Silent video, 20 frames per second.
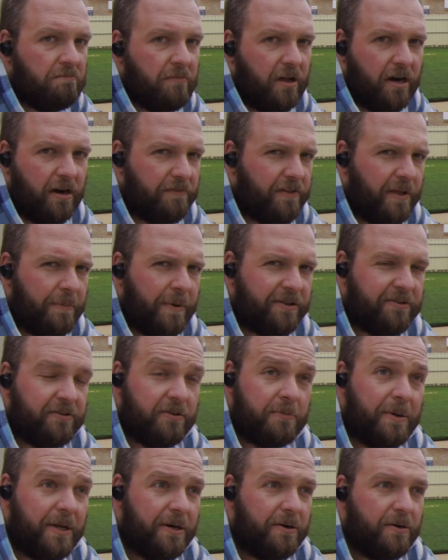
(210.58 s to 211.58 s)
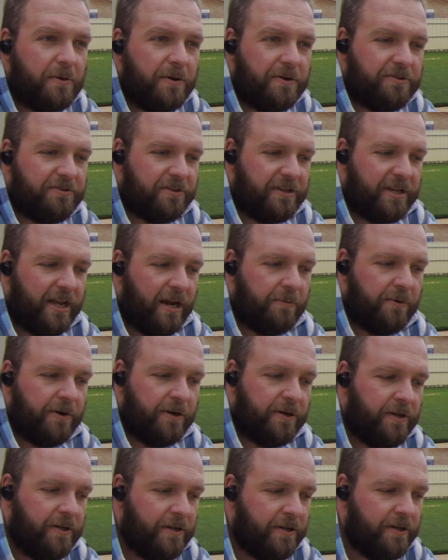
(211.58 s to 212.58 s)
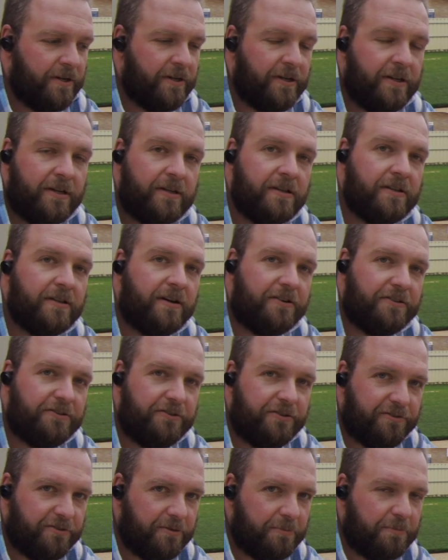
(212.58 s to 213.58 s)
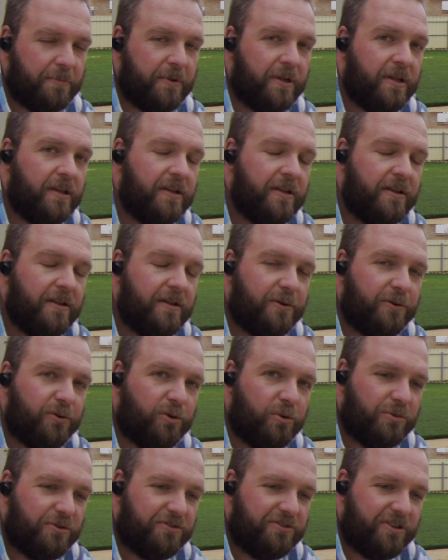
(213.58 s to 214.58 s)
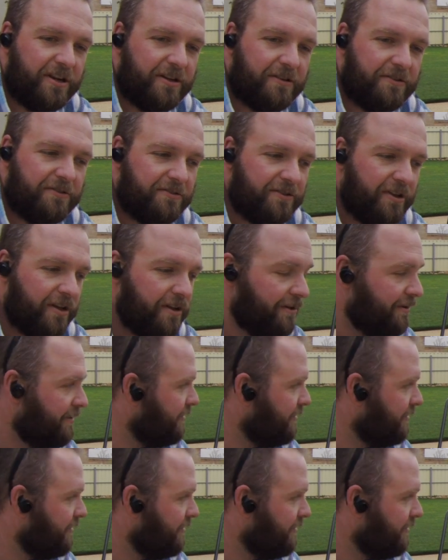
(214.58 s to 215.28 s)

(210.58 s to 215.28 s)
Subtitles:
don't know if that makes it look better or worse on the camera. I just use the normal settings, so